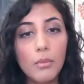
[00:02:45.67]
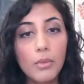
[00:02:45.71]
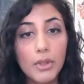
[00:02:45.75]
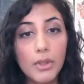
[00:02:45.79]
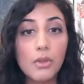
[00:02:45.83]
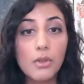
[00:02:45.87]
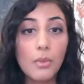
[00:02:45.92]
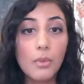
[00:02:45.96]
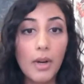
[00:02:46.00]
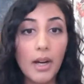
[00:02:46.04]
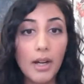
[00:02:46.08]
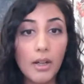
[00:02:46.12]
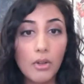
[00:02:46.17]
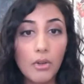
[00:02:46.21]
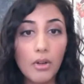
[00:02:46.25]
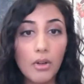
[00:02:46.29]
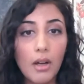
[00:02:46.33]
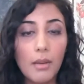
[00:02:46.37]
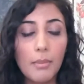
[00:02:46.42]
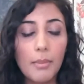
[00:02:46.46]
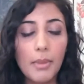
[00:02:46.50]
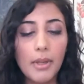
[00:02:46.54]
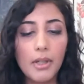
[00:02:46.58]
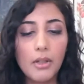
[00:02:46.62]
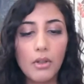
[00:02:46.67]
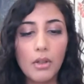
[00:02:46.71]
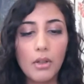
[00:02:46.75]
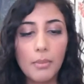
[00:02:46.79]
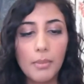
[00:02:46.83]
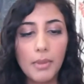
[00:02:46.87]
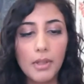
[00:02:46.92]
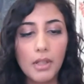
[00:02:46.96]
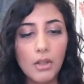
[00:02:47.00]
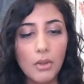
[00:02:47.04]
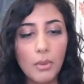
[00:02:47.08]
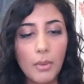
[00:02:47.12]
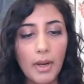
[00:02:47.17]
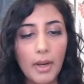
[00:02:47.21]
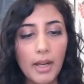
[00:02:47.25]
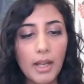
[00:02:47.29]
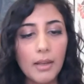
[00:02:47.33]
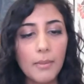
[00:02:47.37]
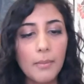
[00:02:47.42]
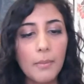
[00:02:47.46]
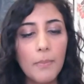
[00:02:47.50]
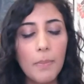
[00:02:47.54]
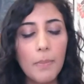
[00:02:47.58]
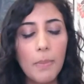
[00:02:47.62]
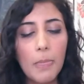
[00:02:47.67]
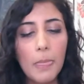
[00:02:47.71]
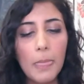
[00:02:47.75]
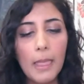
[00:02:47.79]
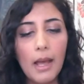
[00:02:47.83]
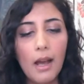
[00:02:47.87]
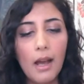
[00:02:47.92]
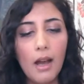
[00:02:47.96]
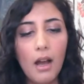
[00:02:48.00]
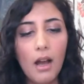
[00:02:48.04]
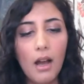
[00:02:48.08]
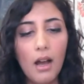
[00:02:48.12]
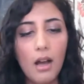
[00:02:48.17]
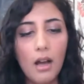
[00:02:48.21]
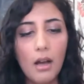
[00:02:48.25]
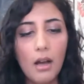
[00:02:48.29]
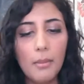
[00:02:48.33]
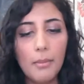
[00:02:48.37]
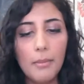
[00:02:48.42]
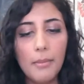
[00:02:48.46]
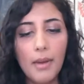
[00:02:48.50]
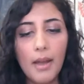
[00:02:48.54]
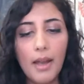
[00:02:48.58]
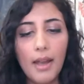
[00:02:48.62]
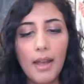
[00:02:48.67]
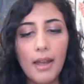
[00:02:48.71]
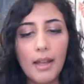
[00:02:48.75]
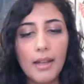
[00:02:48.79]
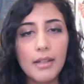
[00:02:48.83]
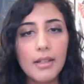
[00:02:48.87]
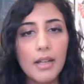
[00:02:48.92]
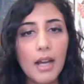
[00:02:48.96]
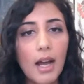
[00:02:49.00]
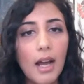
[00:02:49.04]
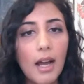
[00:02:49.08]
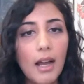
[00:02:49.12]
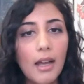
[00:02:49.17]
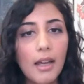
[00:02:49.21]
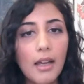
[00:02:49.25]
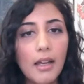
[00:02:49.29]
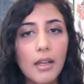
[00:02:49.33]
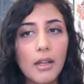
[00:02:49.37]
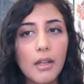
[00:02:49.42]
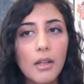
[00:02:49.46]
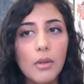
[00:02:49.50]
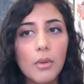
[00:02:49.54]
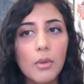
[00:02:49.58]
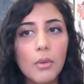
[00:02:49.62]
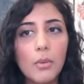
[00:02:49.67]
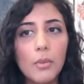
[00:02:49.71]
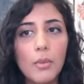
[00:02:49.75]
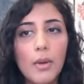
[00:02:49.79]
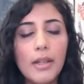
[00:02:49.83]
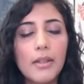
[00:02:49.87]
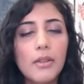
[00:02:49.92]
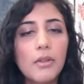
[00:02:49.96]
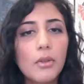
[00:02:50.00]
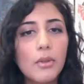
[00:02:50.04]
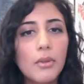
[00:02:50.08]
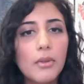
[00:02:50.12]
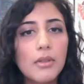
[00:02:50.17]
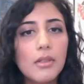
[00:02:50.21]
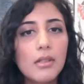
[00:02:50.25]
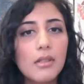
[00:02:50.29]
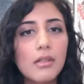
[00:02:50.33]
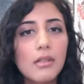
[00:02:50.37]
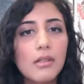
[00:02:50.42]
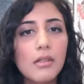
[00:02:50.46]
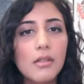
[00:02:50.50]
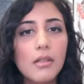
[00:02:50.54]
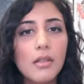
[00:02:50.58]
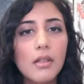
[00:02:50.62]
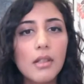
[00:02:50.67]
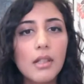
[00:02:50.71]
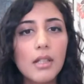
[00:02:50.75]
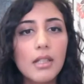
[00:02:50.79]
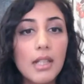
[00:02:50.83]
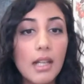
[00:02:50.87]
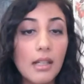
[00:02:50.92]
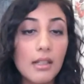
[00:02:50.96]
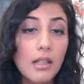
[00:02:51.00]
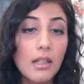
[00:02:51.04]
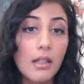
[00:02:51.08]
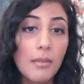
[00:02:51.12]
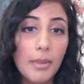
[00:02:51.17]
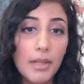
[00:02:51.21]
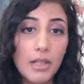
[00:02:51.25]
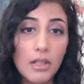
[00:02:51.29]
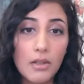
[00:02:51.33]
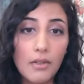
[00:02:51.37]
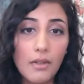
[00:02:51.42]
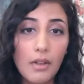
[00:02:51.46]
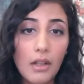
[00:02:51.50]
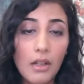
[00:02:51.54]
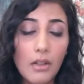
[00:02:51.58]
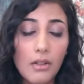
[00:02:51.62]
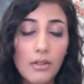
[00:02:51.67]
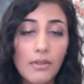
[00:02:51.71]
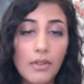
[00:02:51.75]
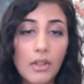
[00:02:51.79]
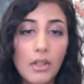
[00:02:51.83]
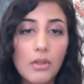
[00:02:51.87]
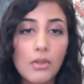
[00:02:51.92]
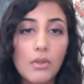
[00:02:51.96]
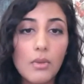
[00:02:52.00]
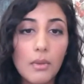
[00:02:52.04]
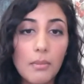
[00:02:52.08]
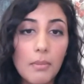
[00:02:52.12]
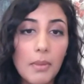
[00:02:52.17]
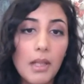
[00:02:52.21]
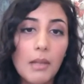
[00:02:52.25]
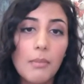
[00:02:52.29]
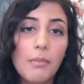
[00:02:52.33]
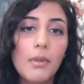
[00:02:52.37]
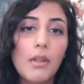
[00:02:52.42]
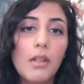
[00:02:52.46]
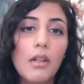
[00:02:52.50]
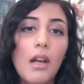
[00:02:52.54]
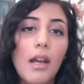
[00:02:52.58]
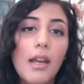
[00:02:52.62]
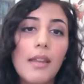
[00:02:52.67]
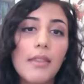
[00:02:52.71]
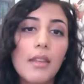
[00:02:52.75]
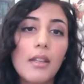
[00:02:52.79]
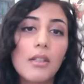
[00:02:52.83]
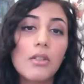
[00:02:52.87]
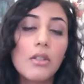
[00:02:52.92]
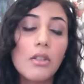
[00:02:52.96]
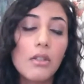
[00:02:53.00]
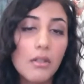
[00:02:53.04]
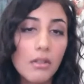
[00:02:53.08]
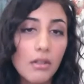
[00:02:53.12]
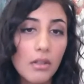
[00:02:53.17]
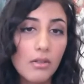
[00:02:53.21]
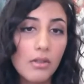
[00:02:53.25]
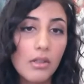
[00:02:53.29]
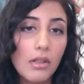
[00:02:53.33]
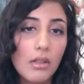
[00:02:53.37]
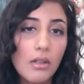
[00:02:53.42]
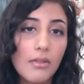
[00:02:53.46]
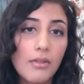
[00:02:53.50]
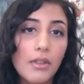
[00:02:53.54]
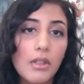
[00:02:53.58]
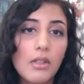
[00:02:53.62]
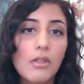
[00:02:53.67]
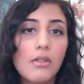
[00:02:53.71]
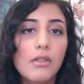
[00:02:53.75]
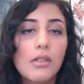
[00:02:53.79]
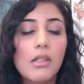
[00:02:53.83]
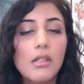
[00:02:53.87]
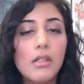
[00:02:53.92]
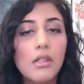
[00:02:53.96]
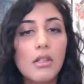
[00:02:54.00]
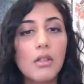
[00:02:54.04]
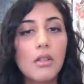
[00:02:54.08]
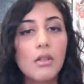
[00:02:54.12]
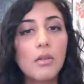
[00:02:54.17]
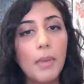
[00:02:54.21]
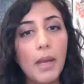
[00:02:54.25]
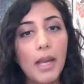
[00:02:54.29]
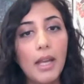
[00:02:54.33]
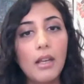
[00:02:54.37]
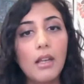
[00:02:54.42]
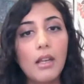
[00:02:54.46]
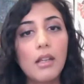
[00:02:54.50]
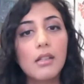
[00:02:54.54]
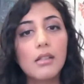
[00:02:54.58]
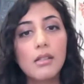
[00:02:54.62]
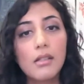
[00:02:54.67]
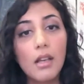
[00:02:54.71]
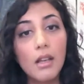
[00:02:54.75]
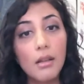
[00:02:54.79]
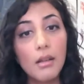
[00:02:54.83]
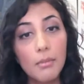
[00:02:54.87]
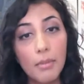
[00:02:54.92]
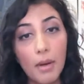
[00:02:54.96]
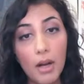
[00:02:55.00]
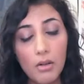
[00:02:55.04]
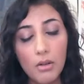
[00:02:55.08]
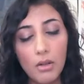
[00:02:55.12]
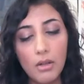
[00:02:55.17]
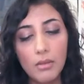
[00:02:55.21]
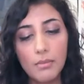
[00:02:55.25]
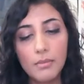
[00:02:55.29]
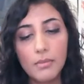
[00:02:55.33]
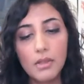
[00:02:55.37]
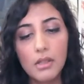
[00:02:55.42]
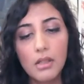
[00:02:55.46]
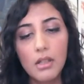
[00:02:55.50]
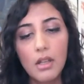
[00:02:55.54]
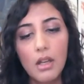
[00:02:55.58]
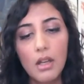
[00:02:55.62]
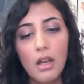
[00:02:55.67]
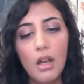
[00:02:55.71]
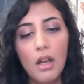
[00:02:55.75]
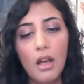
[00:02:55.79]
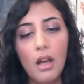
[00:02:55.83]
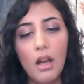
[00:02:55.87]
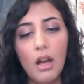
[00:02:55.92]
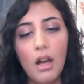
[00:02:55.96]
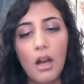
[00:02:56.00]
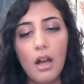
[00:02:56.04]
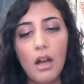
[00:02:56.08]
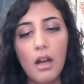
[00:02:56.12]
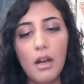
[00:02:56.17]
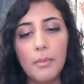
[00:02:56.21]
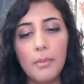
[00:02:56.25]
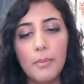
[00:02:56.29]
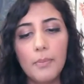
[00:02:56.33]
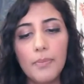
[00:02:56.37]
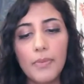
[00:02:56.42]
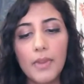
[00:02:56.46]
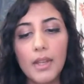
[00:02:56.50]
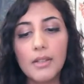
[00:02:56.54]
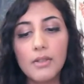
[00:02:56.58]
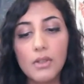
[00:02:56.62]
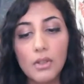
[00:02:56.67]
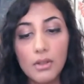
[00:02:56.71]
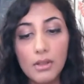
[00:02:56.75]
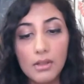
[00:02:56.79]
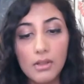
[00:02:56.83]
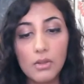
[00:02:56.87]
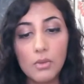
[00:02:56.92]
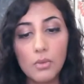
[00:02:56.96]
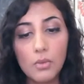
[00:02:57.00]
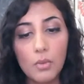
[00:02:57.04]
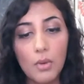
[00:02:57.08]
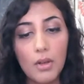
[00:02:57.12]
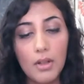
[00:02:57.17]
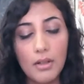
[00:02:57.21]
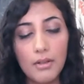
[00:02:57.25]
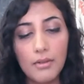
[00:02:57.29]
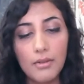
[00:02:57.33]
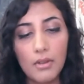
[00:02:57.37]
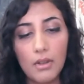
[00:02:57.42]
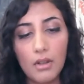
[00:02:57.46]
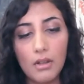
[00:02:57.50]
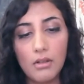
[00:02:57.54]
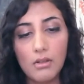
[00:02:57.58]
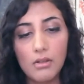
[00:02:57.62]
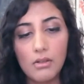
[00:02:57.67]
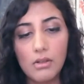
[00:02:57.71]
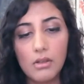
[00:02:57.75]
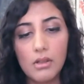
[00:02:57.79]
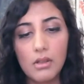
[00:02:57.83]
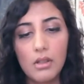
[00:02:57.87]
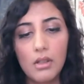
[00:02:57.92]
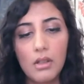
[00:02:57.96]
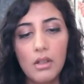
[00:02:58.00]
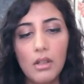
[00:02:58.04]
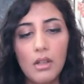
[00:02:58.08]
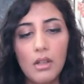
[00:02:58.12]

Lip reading: which is where I grew up. I grew up in Kuwait. And I went through and conducted a bunch of interviews with people and then turned those interviews into paintings and poems. And so this is one of those.